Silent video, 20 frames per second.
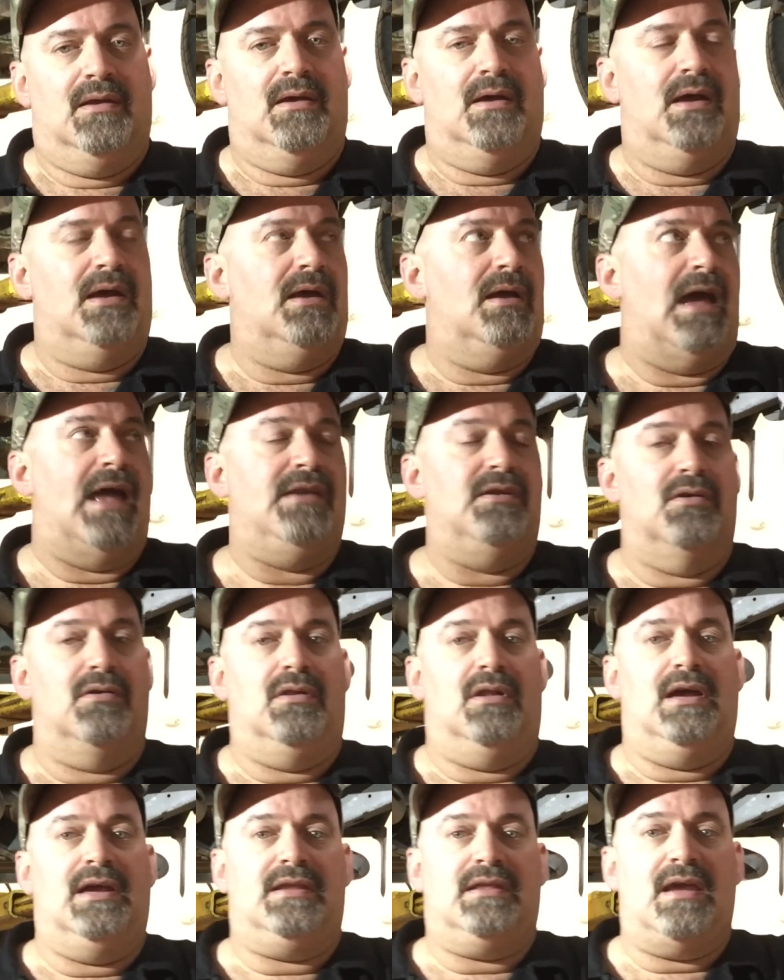uh, I
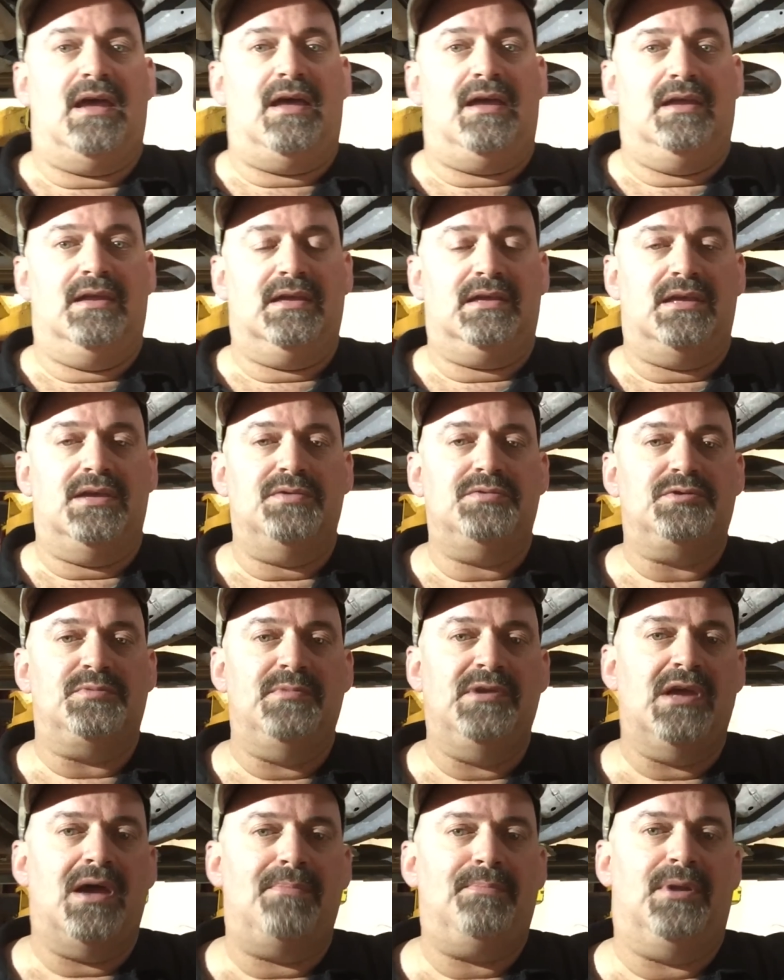don't like that. It keeps
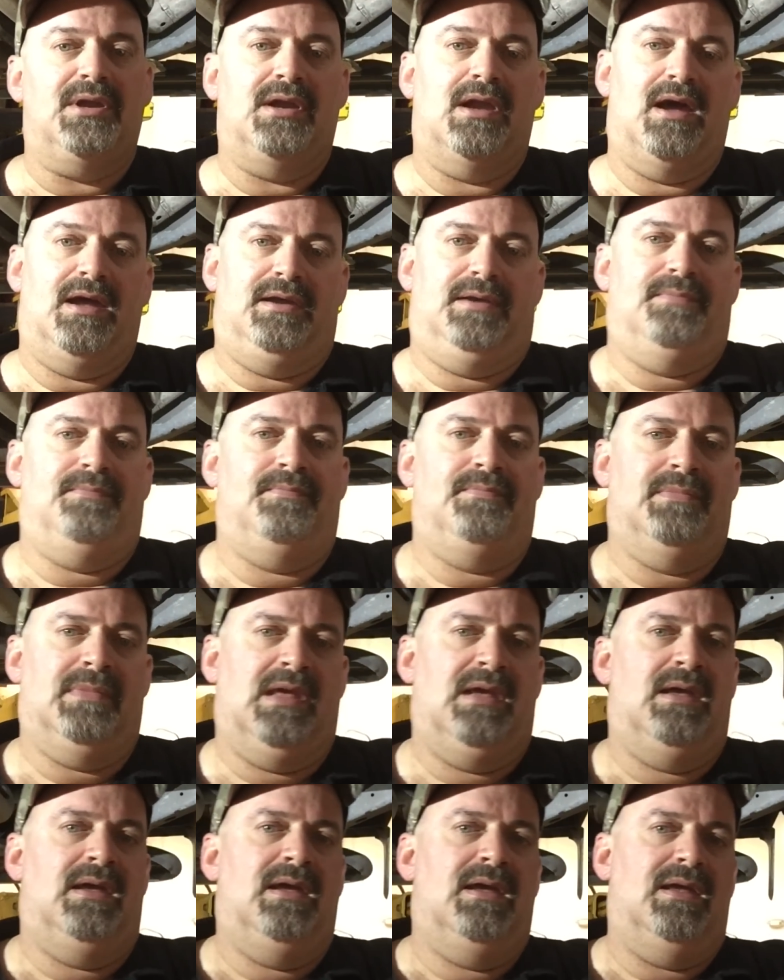me up at night.
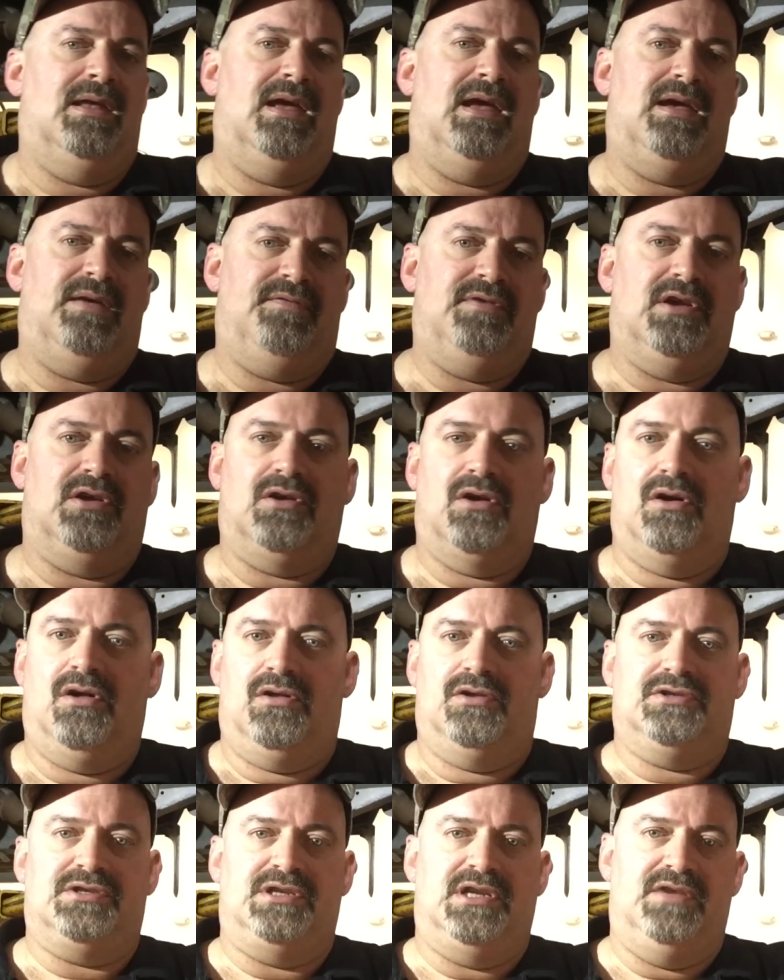I have to
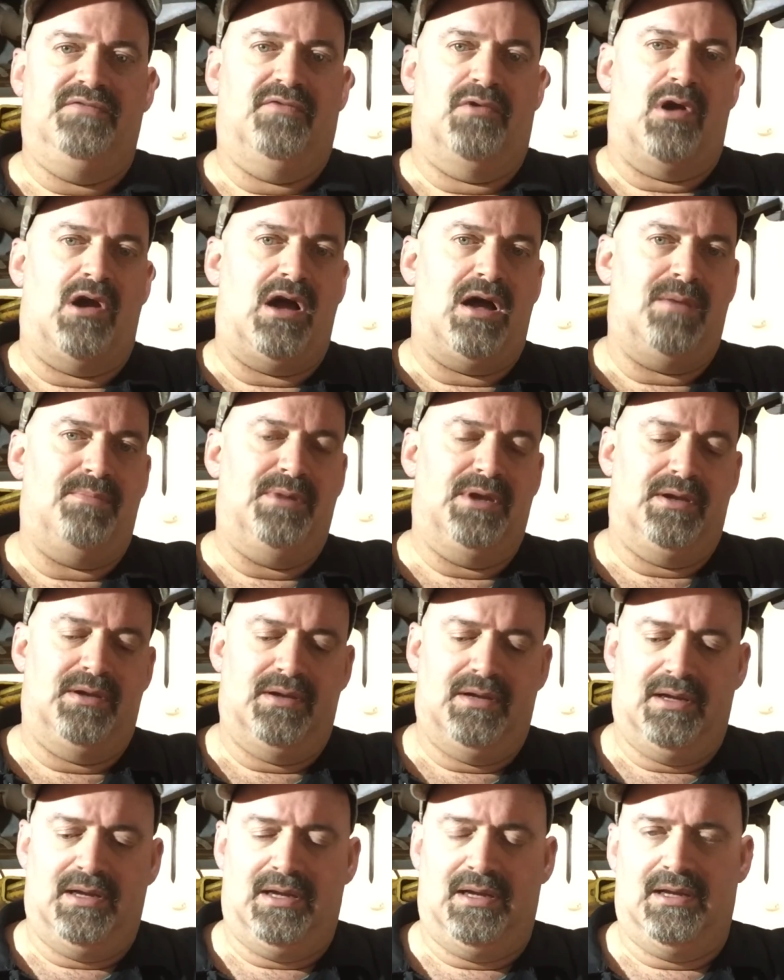call Steve Robb,
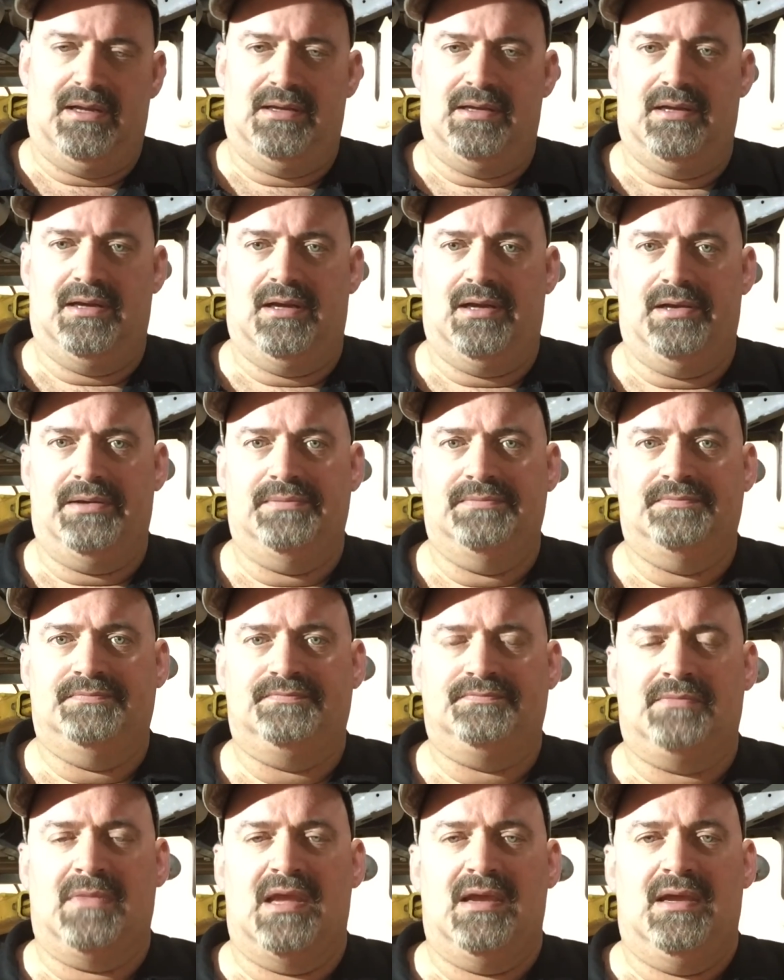and, and uh,
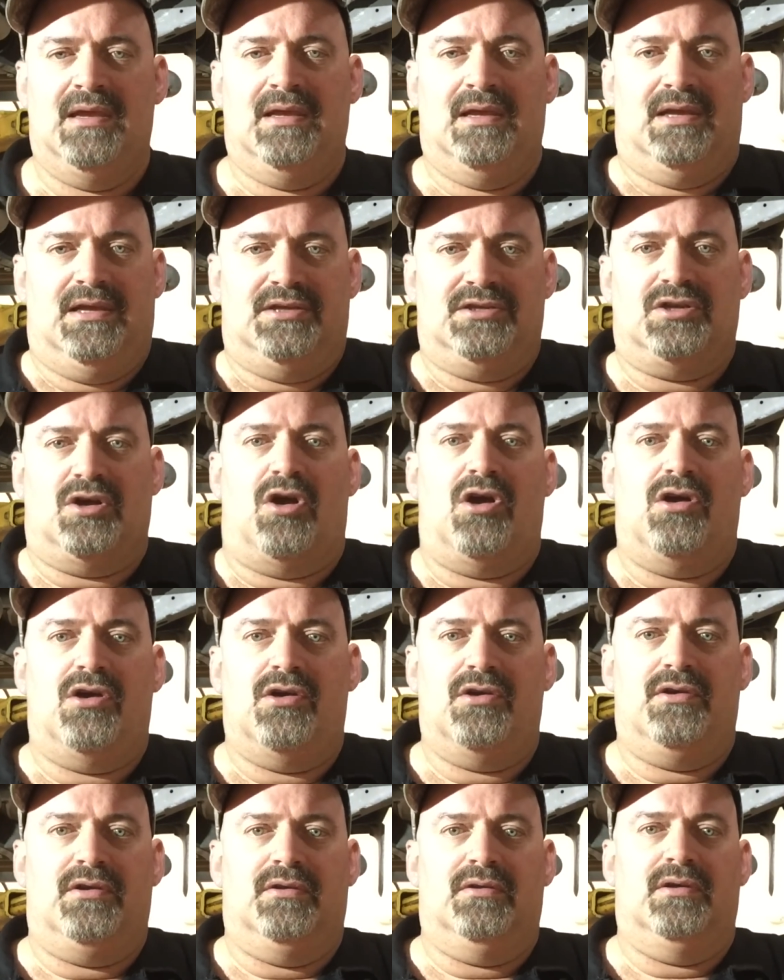it's
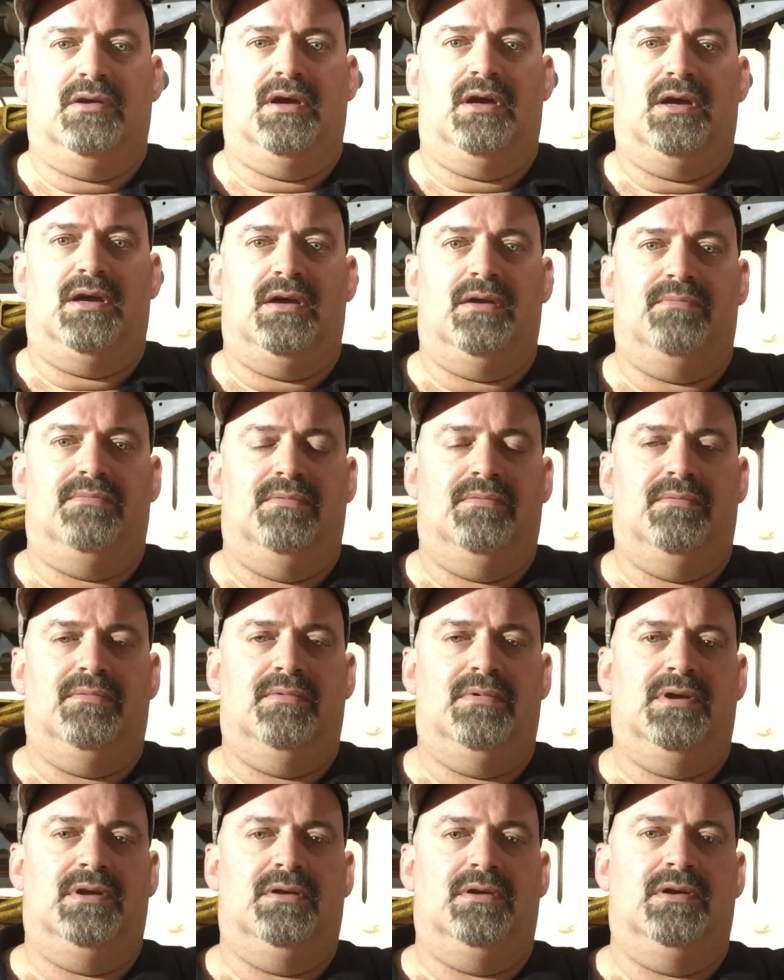hard uh,
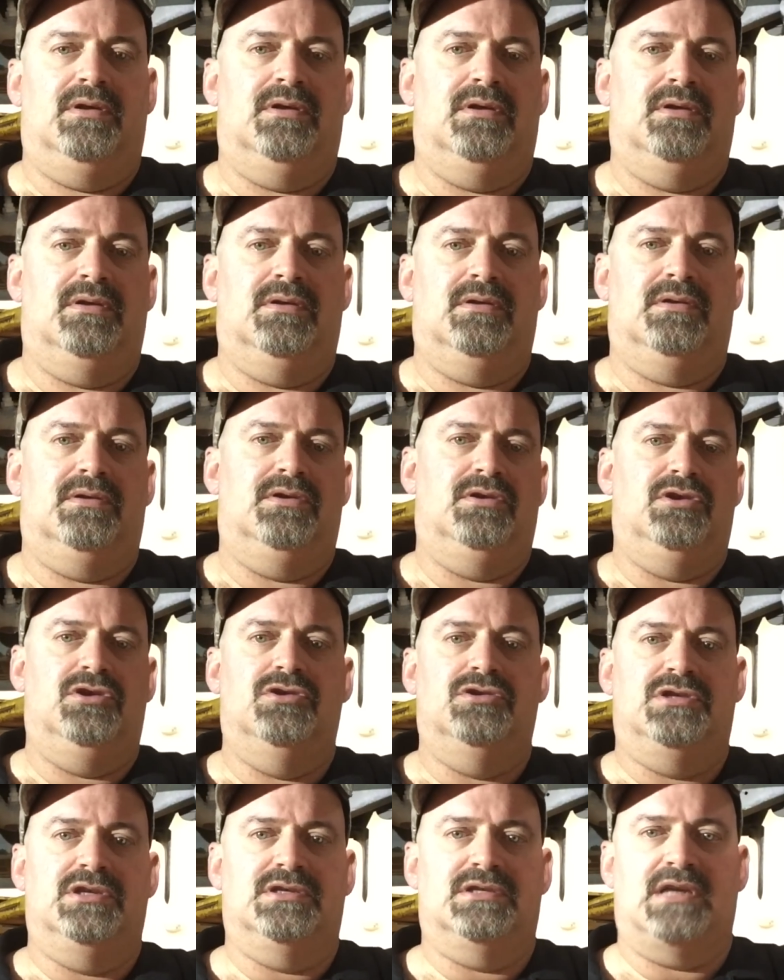
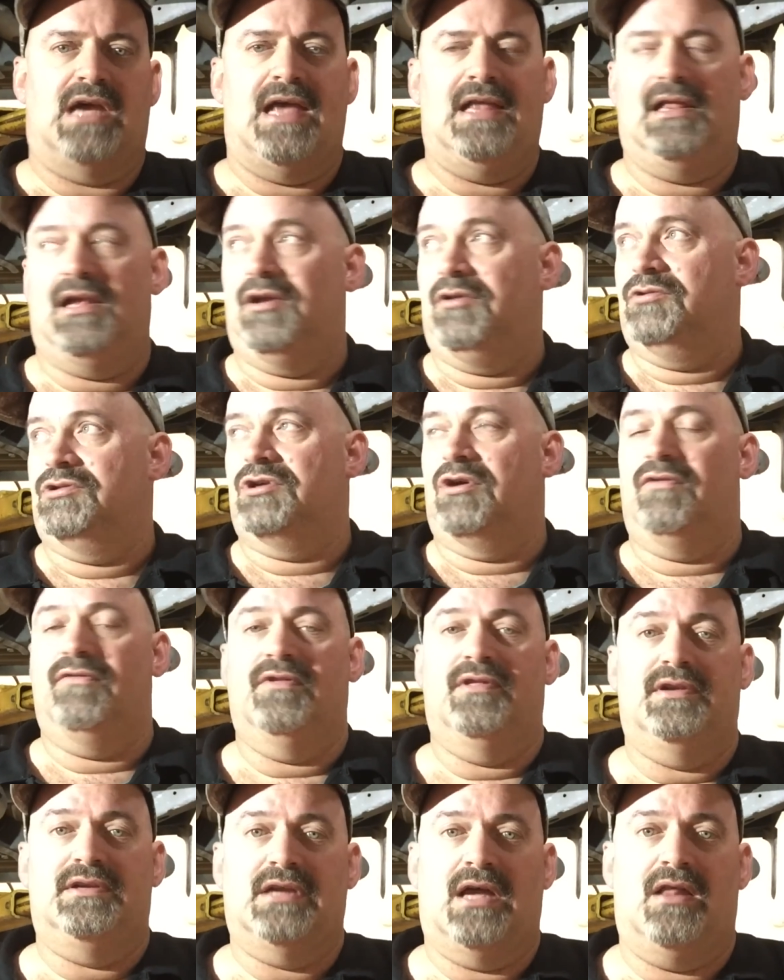using sign language
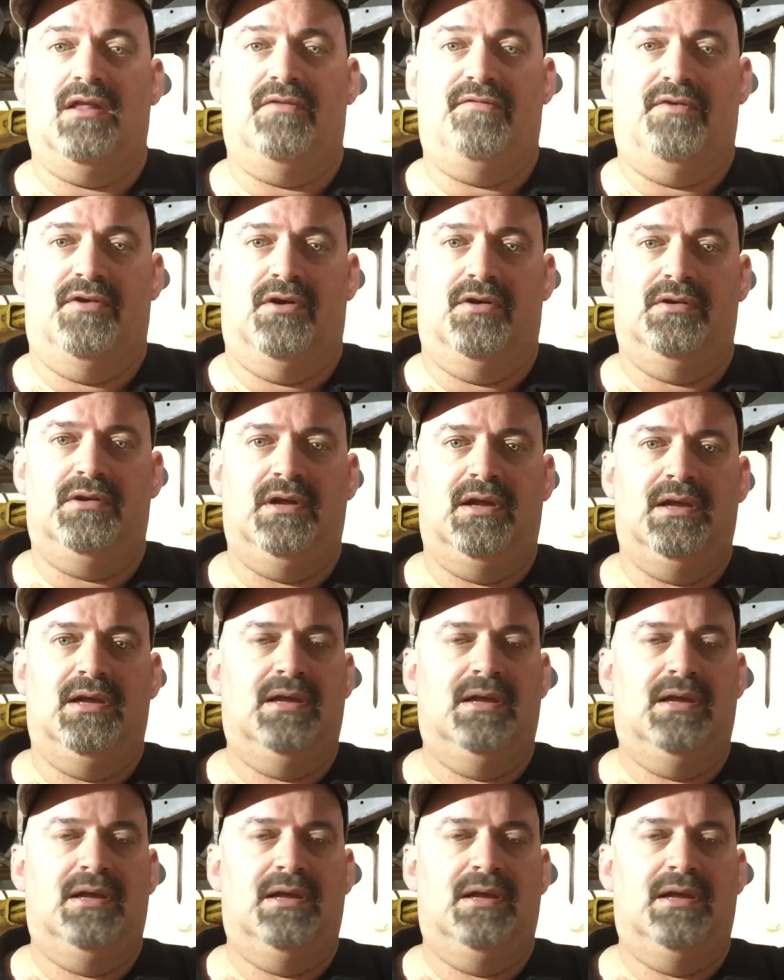over the telephone.